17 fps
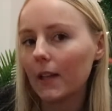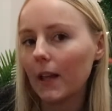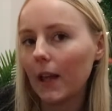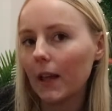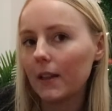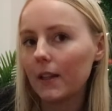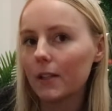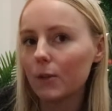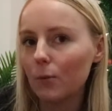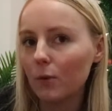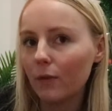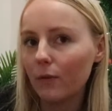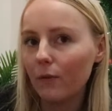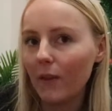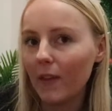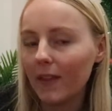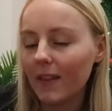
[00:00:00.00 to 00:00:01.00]
and this would
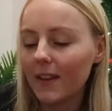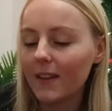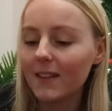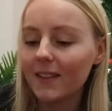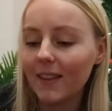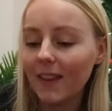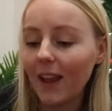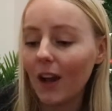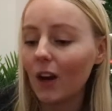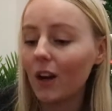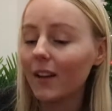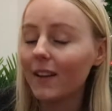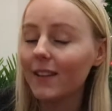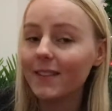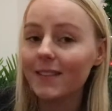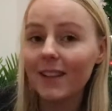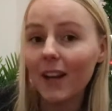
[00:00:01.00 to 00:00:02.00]
fit their
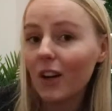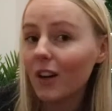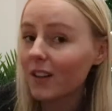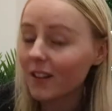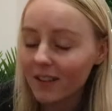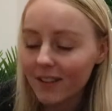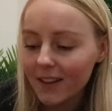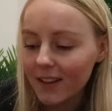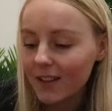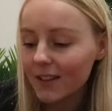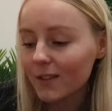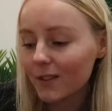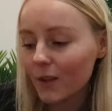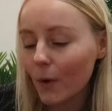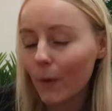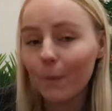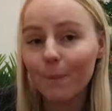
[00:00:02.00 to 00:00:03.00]
interior.
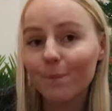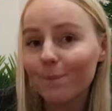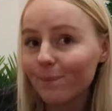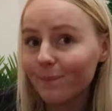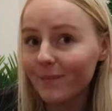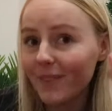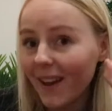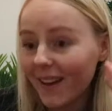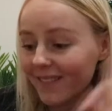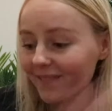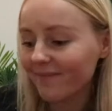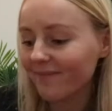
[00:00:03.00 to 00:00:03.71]
So yeah.